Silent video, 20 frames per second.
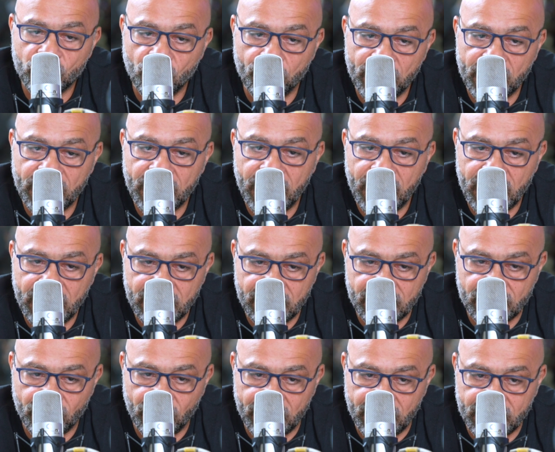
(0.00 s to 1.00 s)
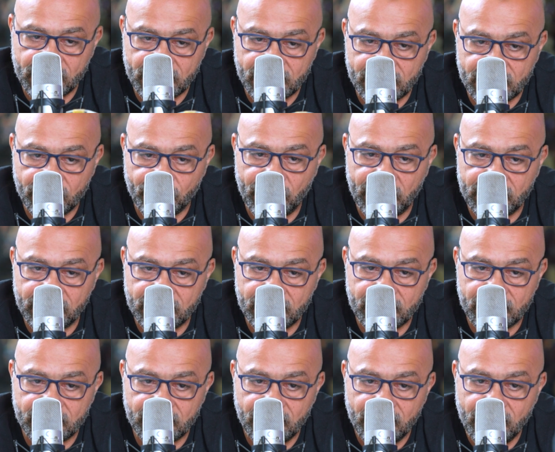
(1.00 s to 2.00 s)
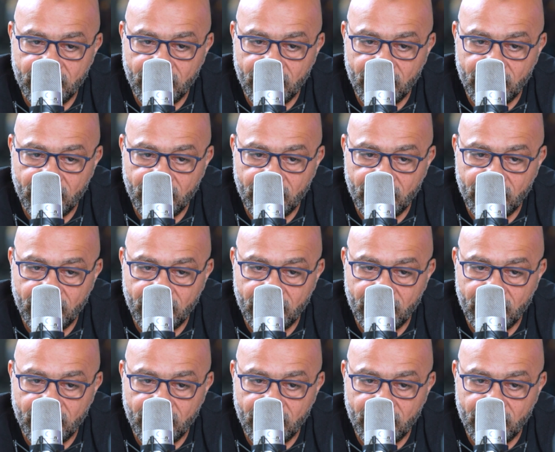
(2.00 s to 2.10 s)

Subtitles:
to be gained when it's spent